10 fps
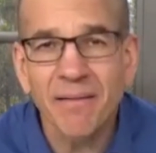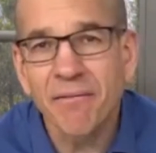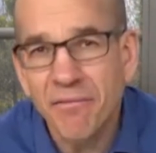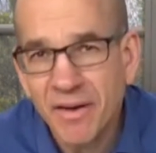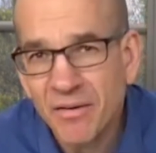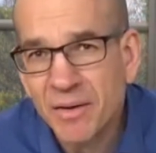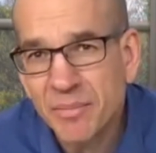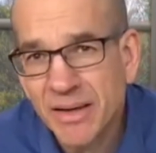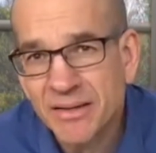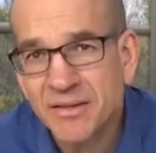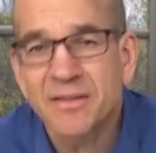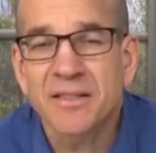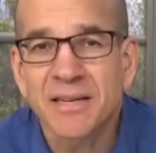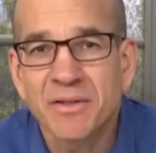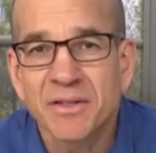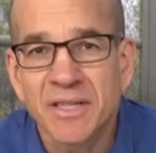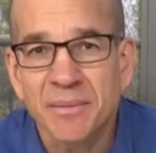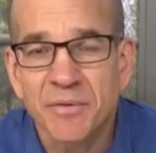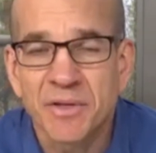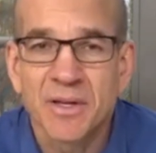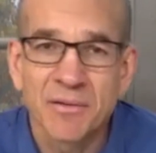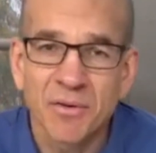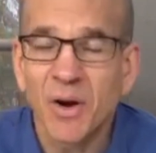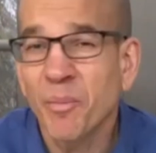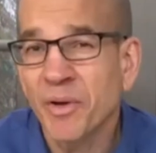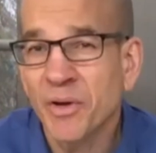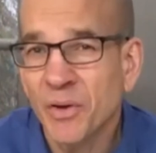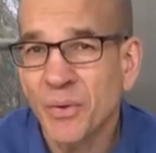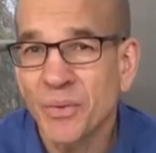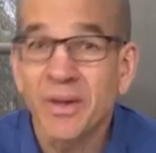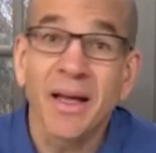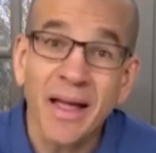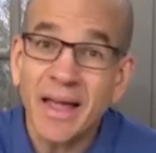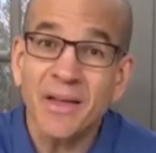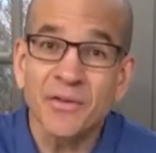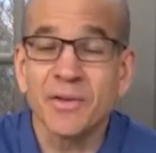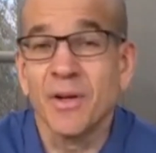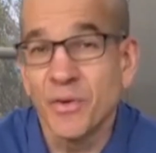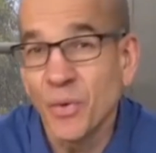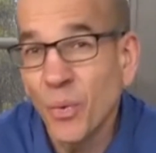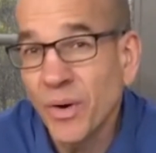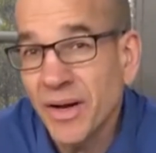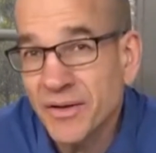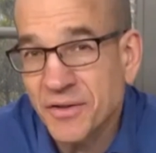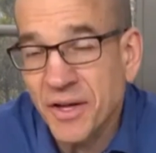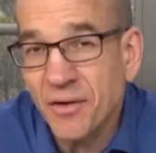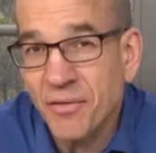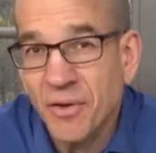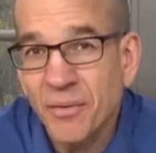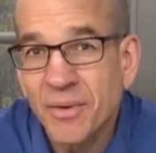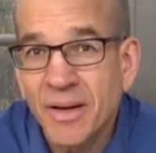very best 7 tips for helping you ace your next interview.